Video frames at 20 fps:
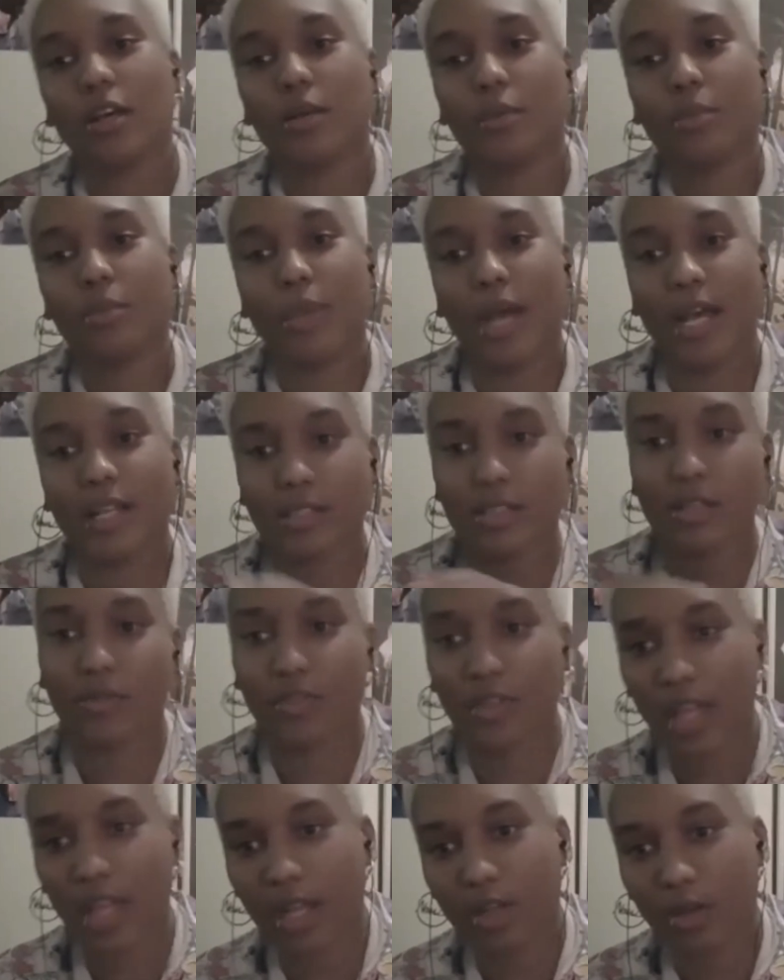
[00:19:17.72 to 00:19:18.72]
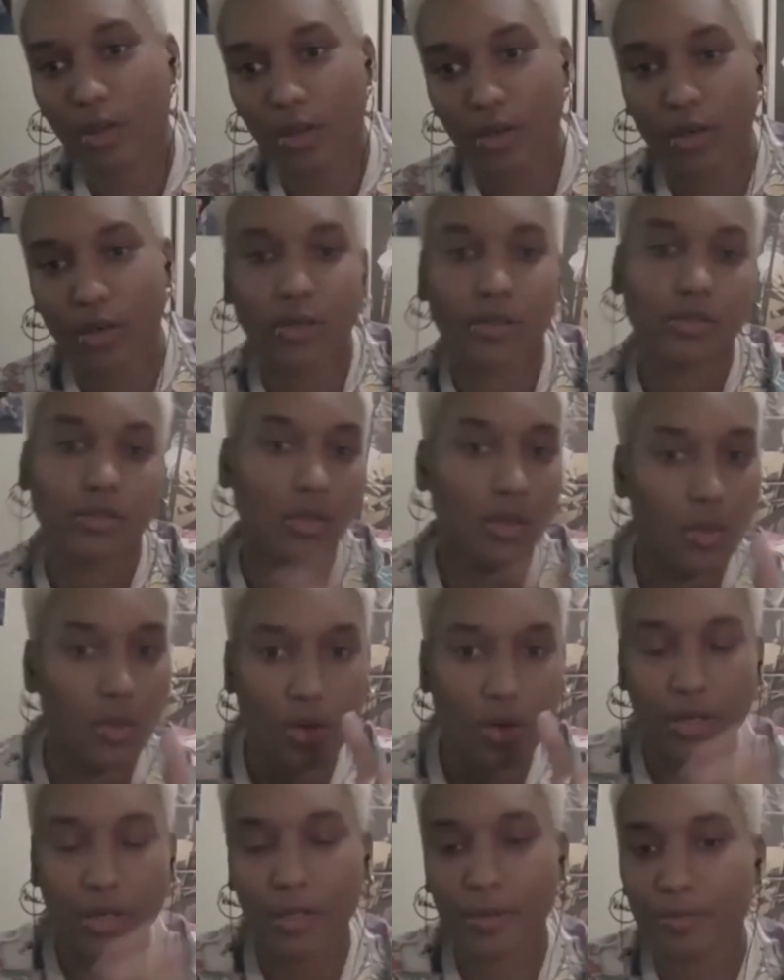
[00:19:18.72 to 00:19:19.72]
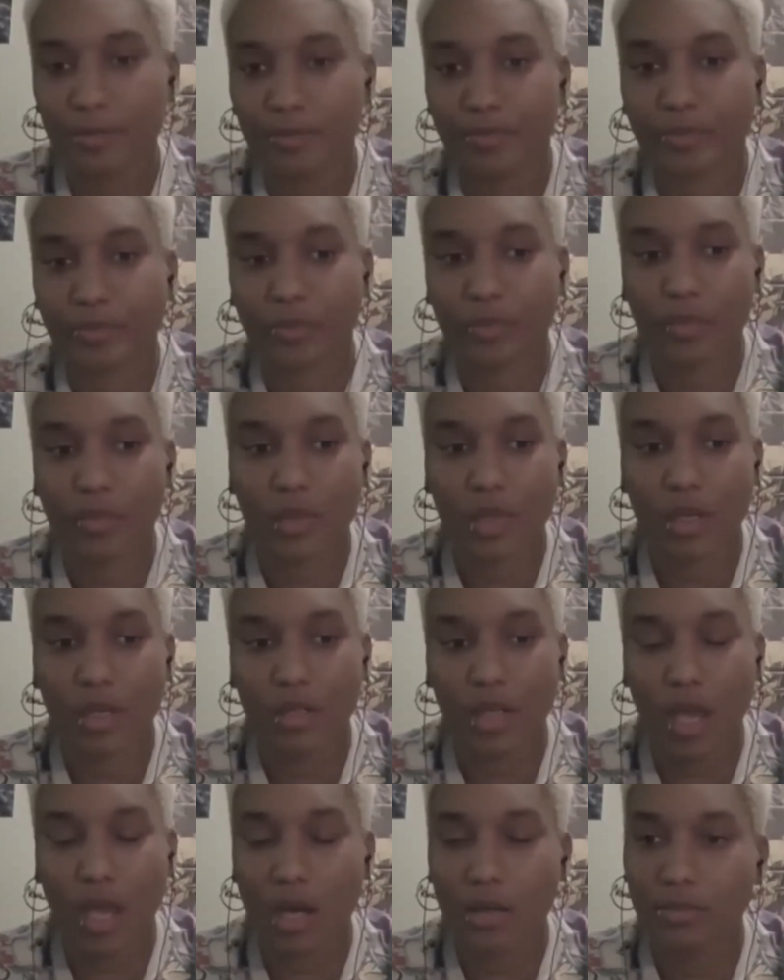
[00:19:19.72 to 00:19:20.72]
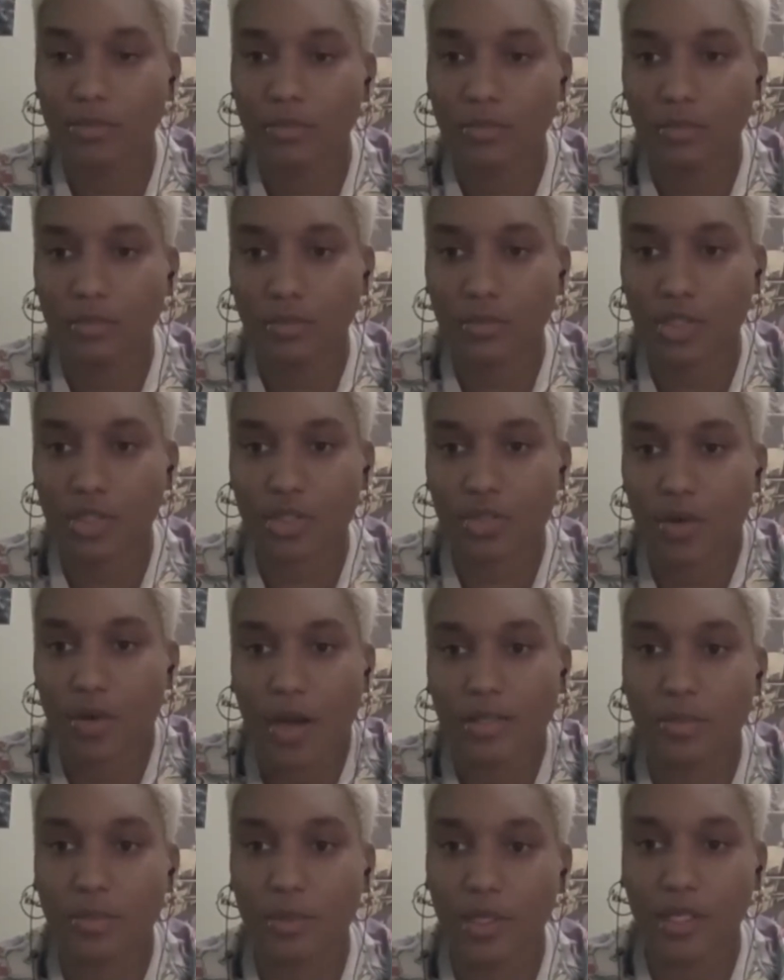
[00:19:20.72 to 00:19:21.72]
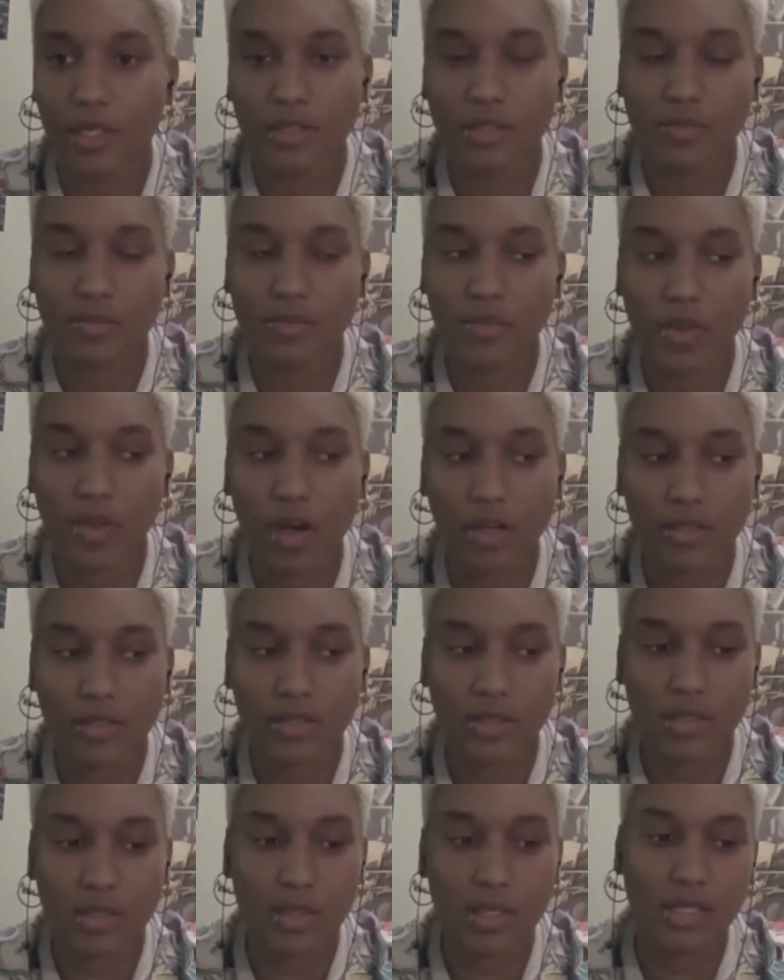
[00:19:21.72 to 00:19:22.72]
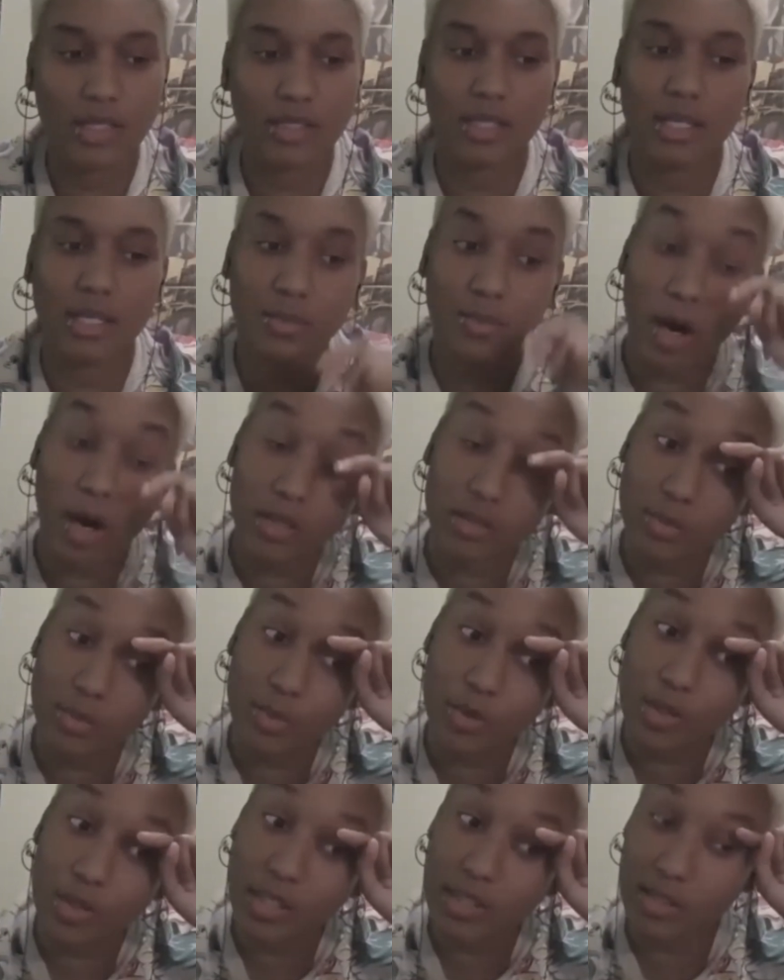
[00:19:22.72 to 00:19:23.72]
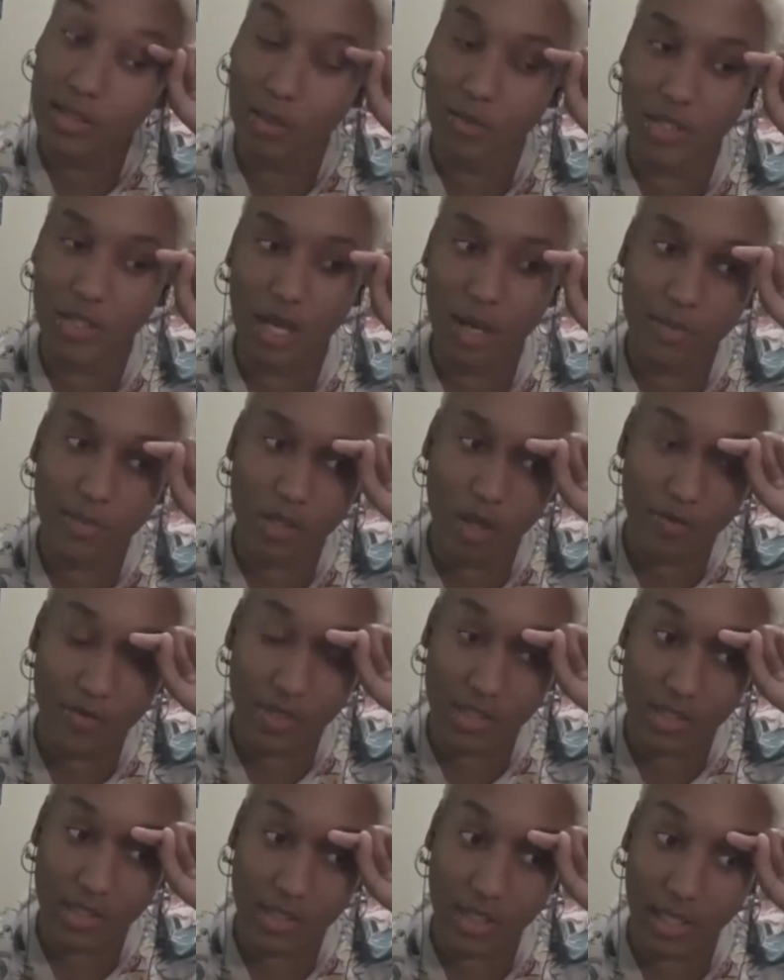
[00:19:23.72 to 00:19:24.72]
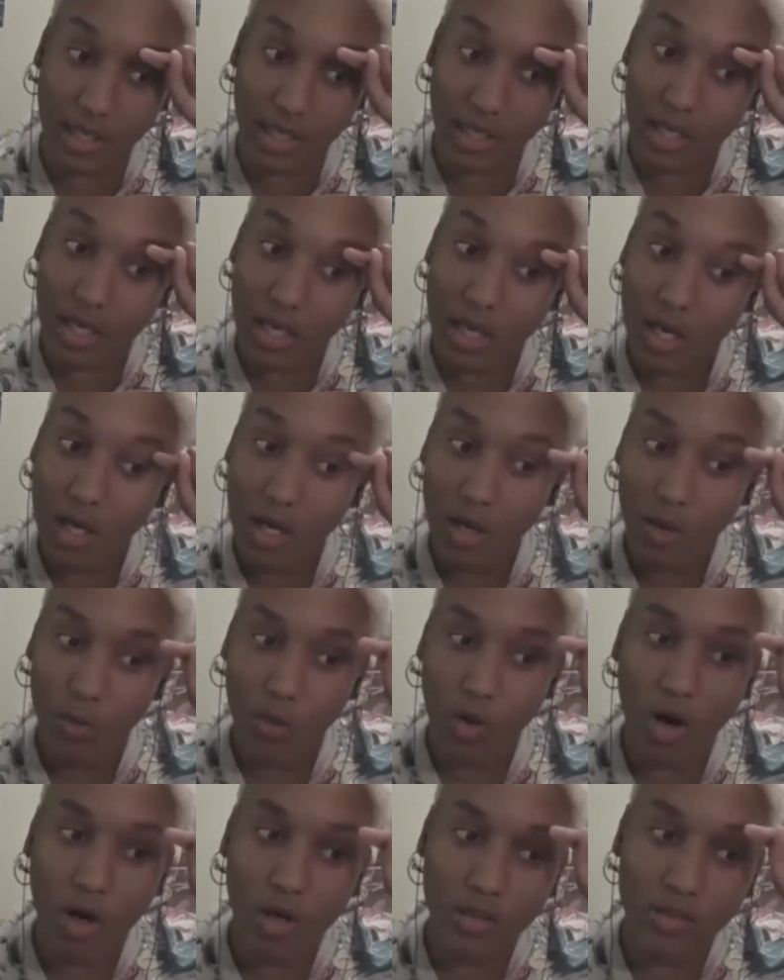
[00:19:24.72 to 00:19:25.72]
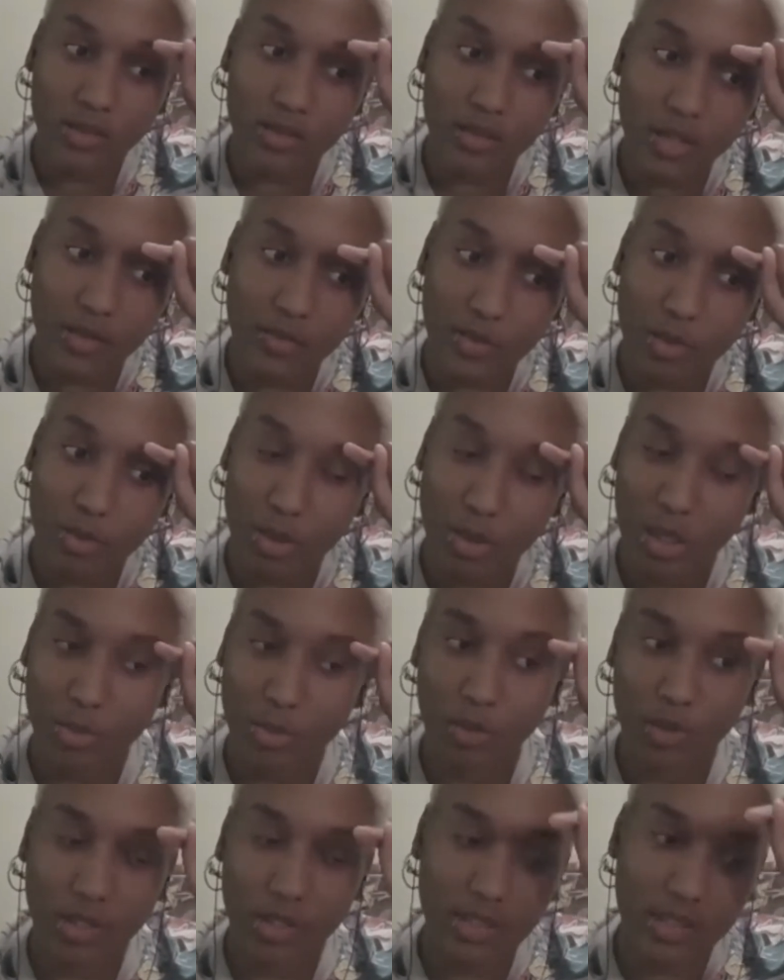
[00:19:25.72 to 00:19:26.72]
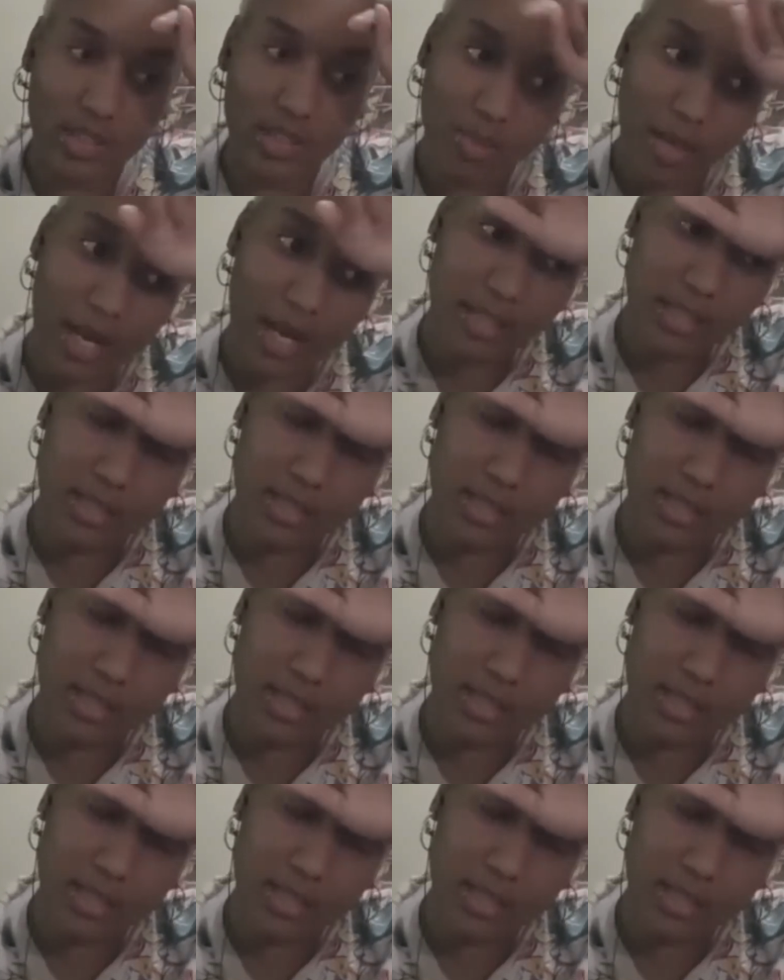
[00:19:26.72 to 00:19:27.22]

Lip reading: band stuff later, or yeah, just trying to be as honest as possible. And sometimes obviously like we're all different people in this band, and